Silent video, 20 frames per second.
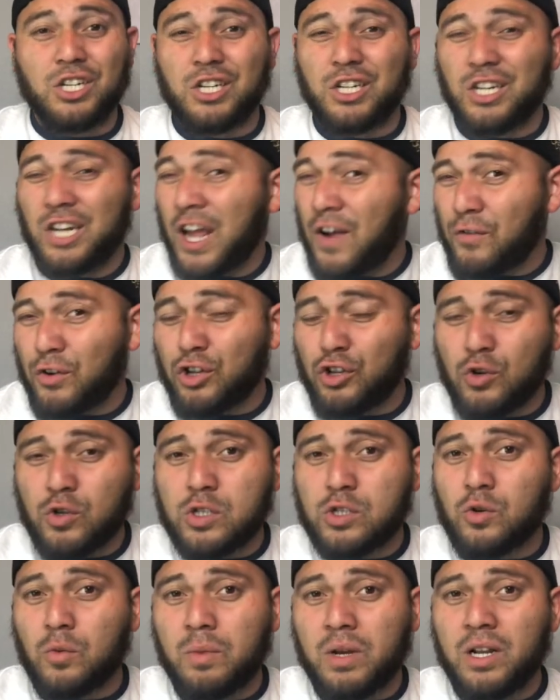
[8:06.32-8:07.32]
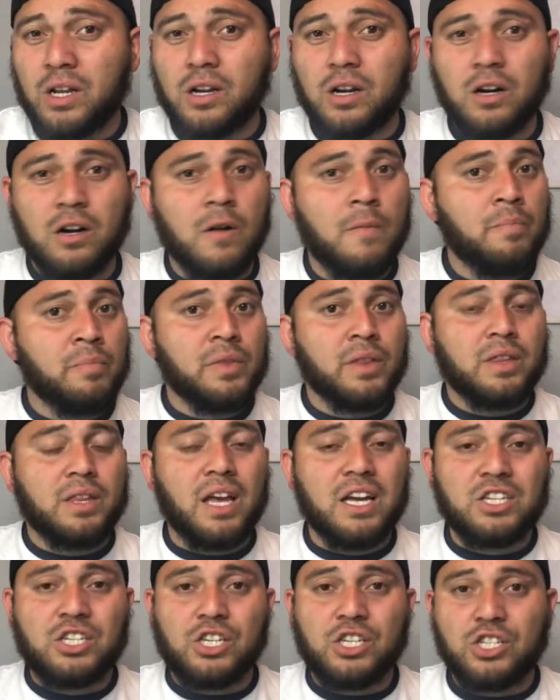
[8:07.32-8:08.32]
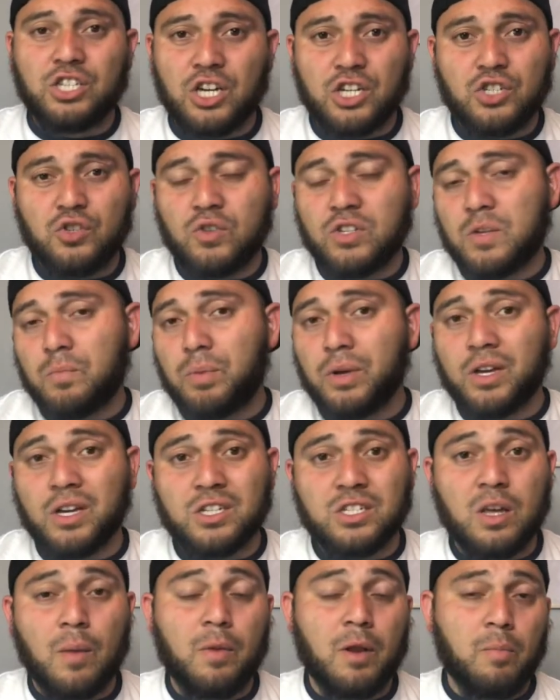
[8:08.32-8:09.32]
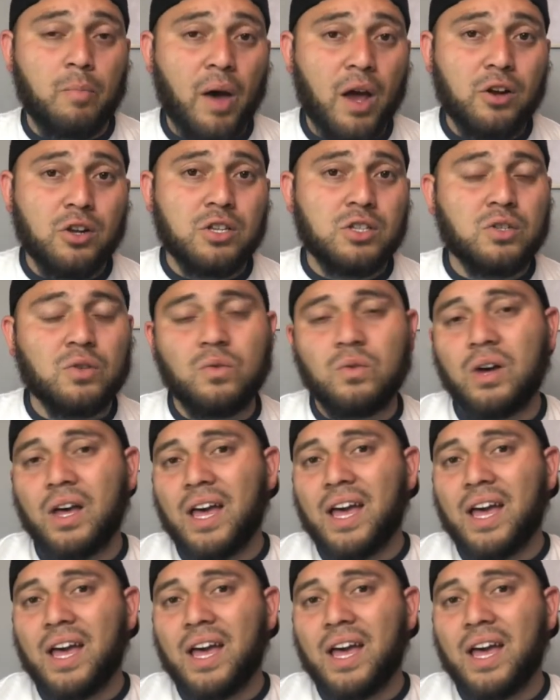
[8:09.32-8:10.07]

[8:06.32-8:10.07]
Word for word: never used Zomedica, that she just used it because somebody paid her to.